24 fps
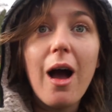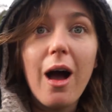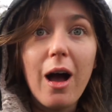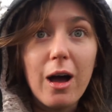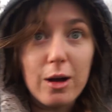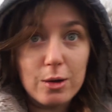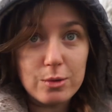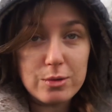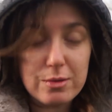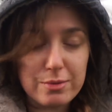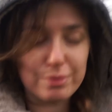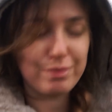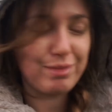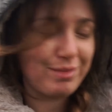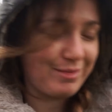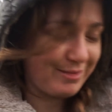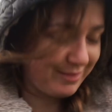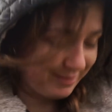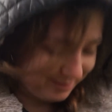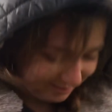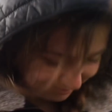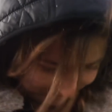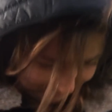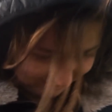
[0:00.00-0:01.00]

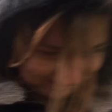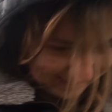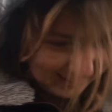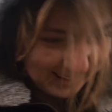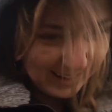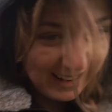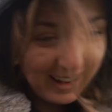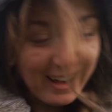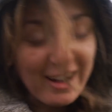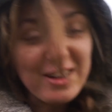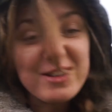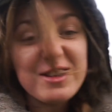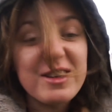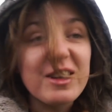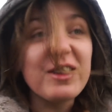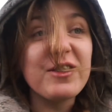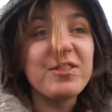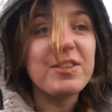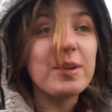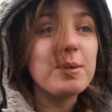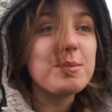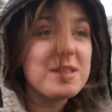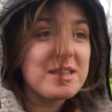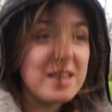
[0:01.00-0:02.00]
I was going to
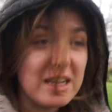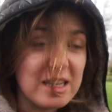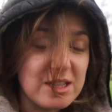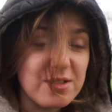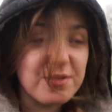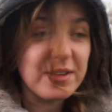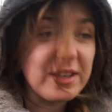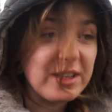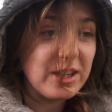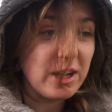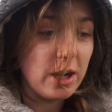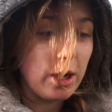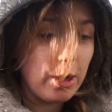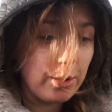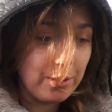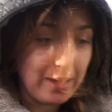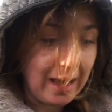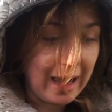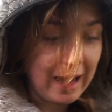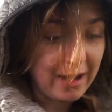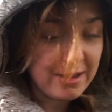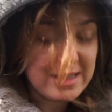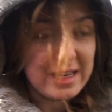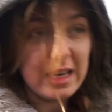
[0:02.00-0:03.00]
film today's video
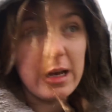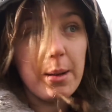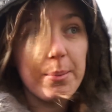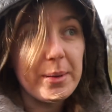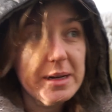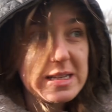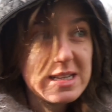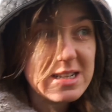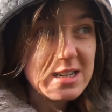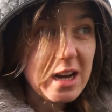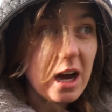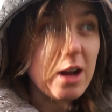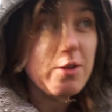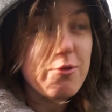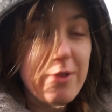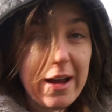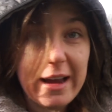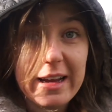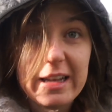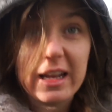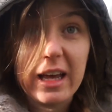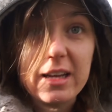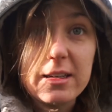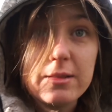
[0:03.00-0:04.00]
out here, but it started
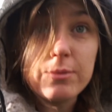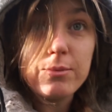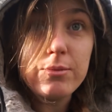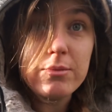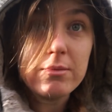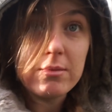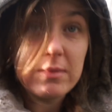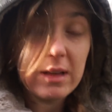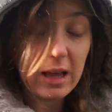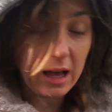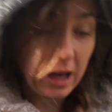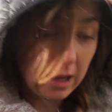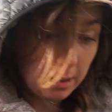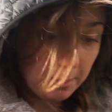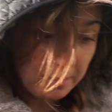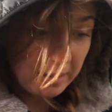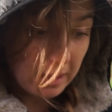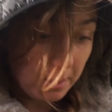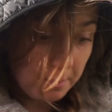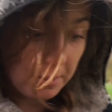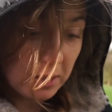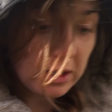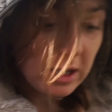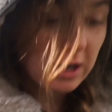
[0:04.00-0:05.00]
raining. And I
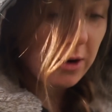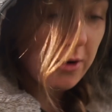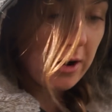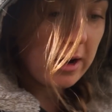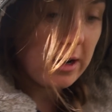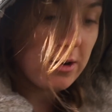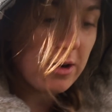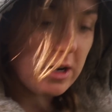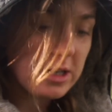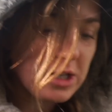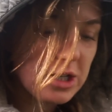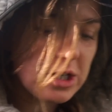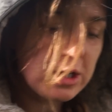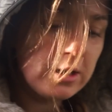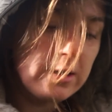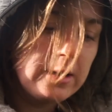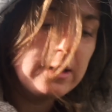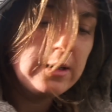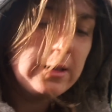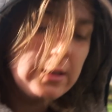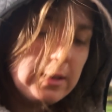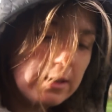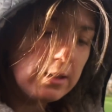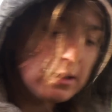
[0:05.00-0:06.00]
mean, I'm looking great. Crunch.
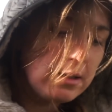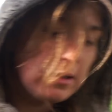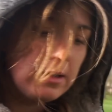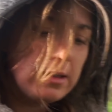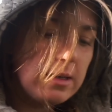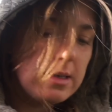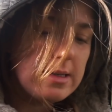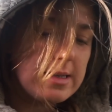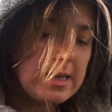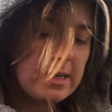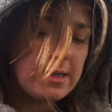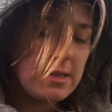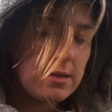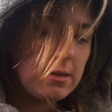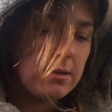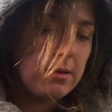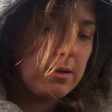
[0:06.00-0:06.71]
Sit.